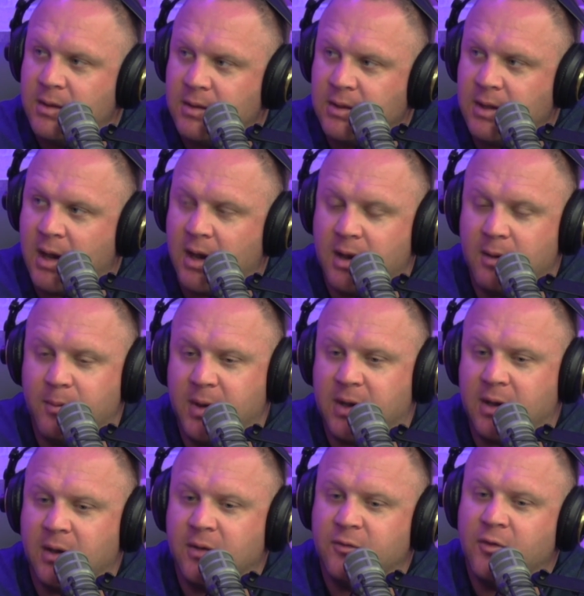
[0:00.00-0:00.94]
Yeah, and
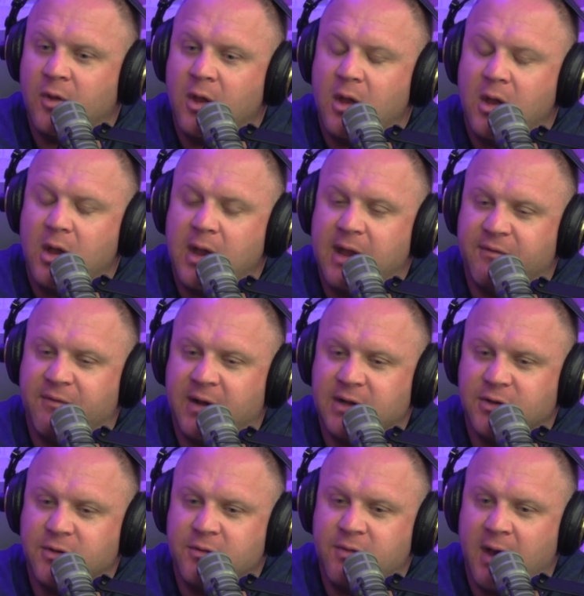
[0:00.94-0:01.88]
because if
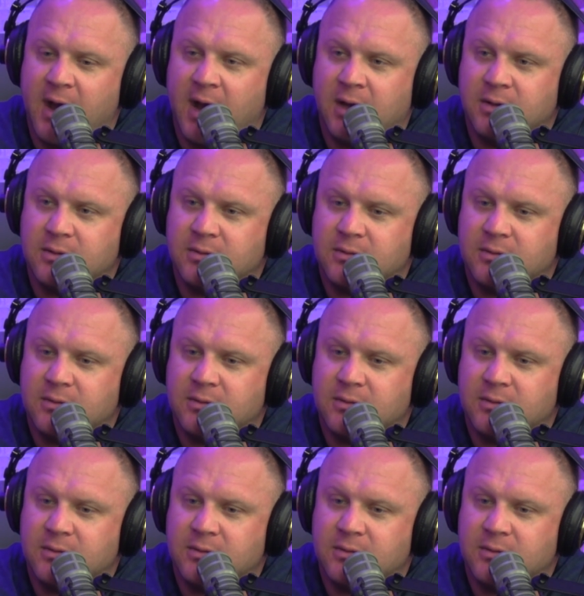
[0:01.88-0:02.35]
I do that,